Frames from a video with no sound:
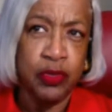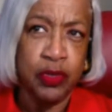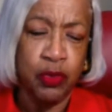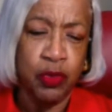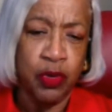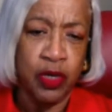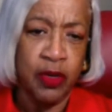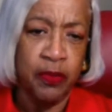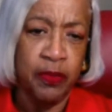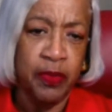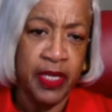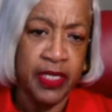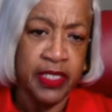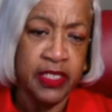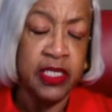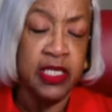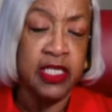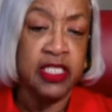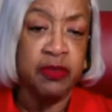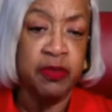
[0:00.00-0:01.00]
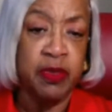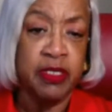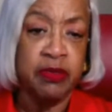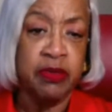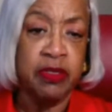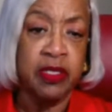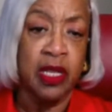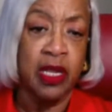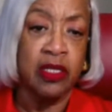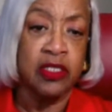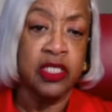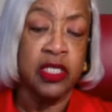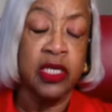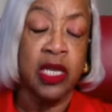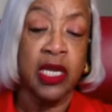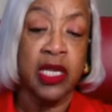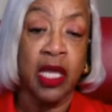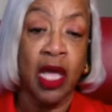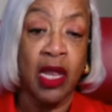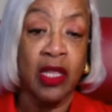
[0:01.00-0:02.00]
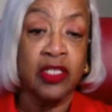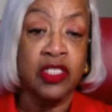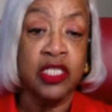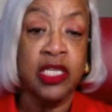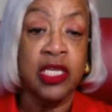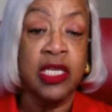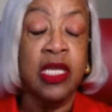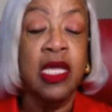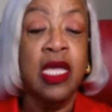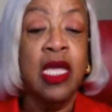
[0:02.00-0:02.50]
to work on a PhD in speech pathology and audiology.